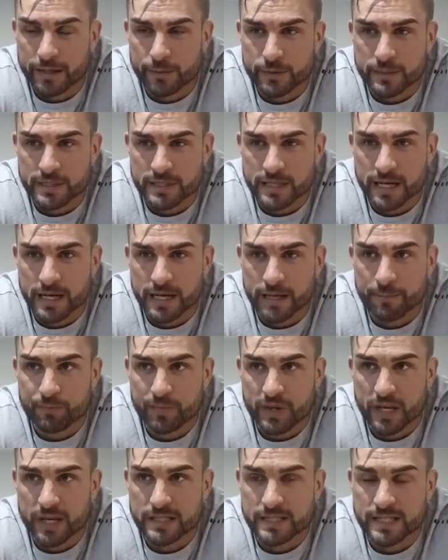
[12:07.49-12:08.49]
it was
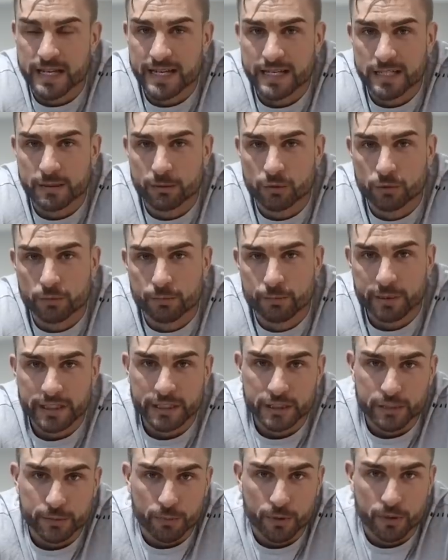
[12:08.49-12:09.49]
that attainable
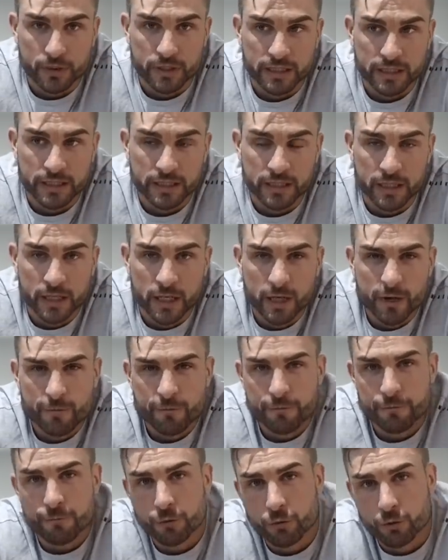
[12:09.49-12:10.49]
beach body
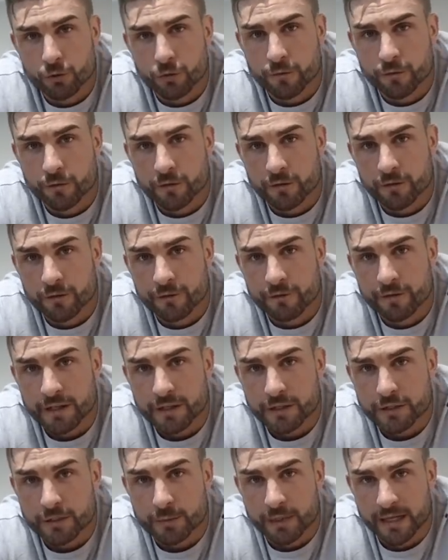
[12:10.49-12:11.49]
front cover of a
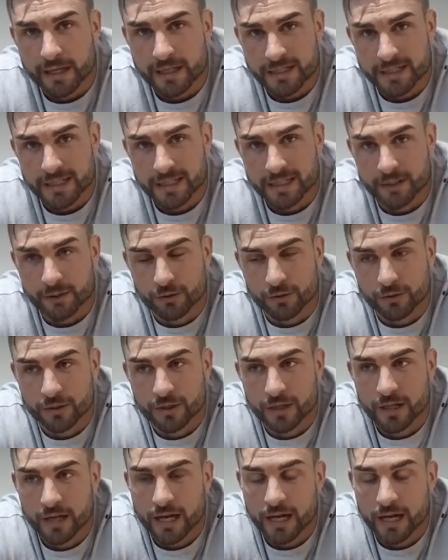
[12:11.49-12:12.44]
fitness magazine look.